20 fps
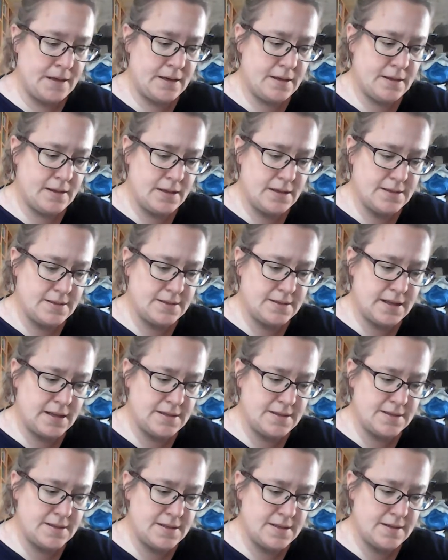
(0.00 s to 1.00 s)
This
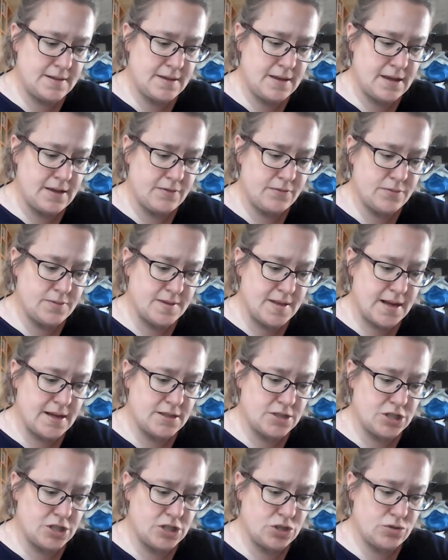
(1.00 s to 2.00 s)
nasty thief was
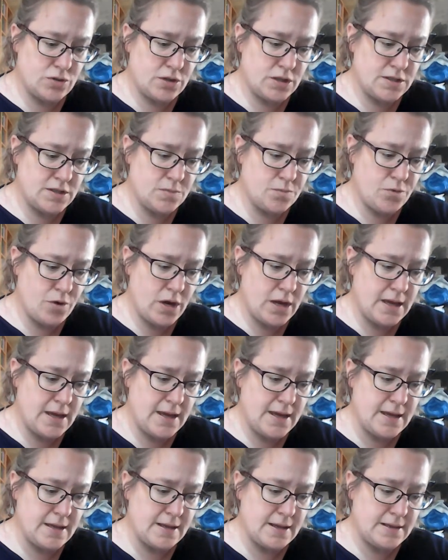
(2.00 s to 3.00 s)
actually trying to break
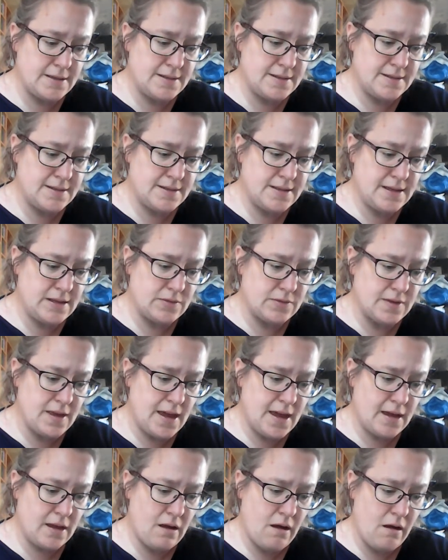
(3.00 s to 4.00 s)
in and steal
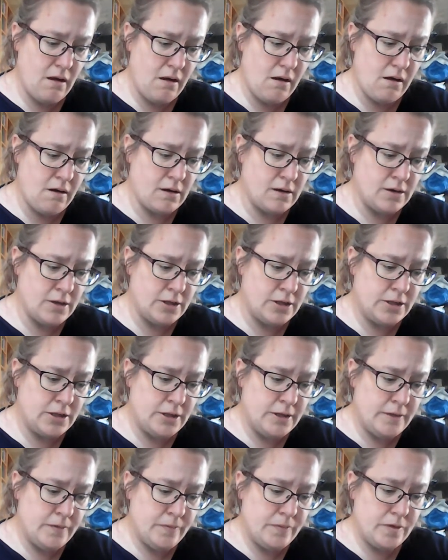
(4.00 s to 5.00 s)
their car,
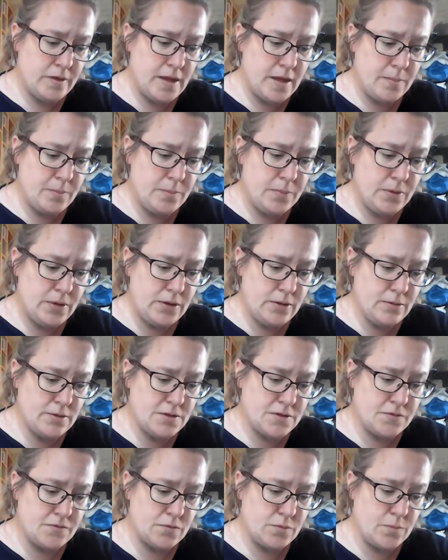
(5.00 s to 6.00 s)
their
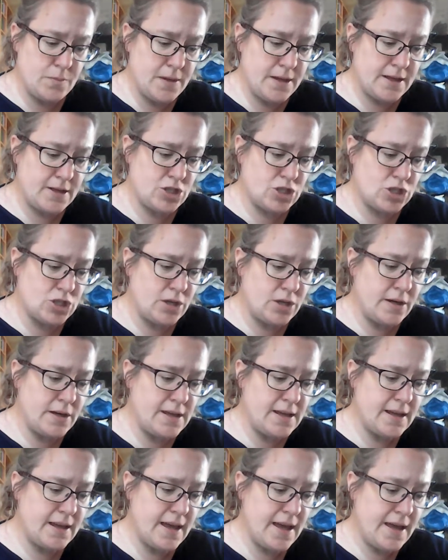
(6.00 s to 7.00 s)
beautiful, big,
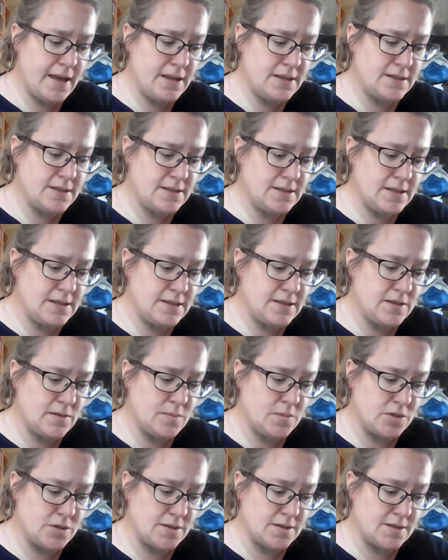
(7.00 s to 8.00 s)
shining 8-seater
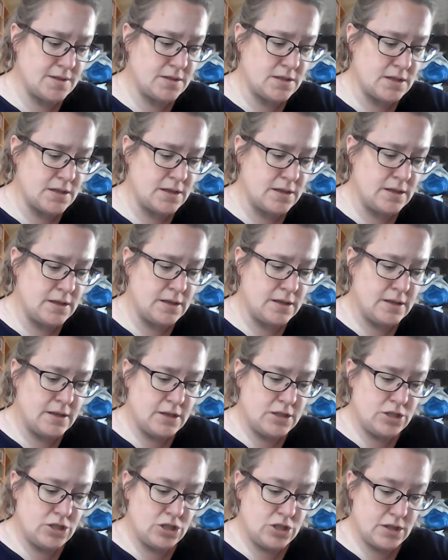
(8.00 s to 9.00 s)
monster.
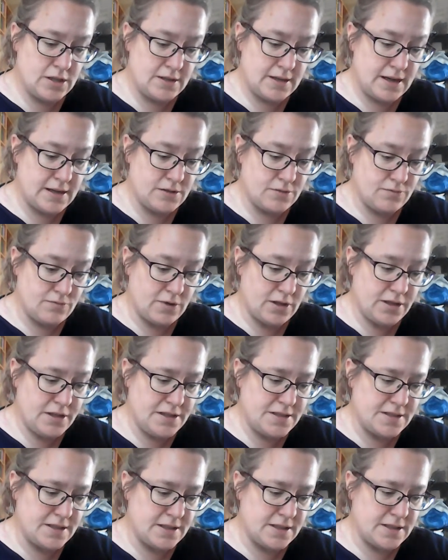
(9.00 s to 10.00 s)
She had had a
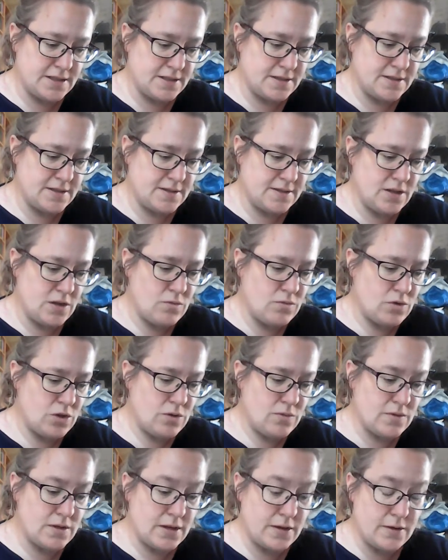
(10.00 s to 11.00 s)
ride in it, and so
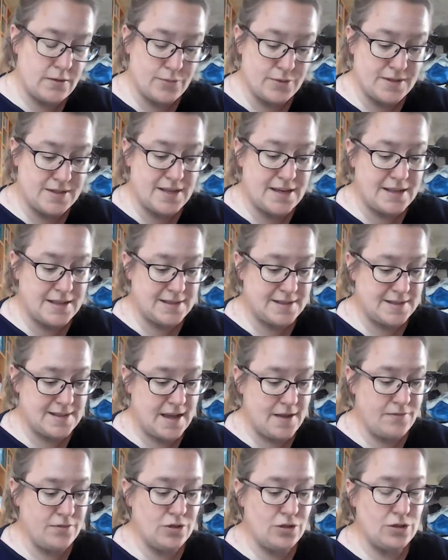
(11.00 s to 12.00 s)
knew that it would take
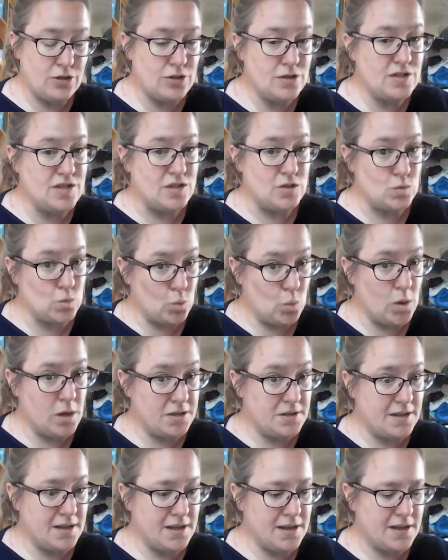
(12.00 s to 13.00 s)
7 goods and
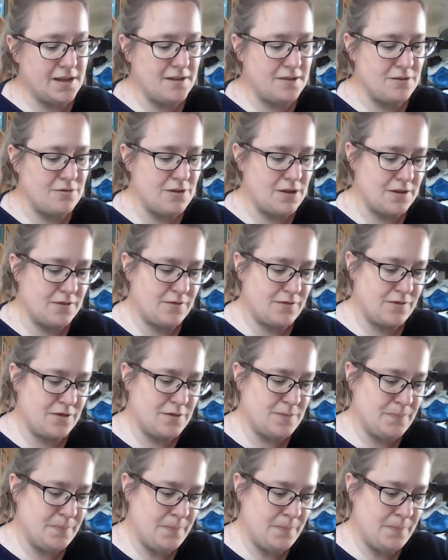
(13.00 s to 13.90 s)
1 hickothrift.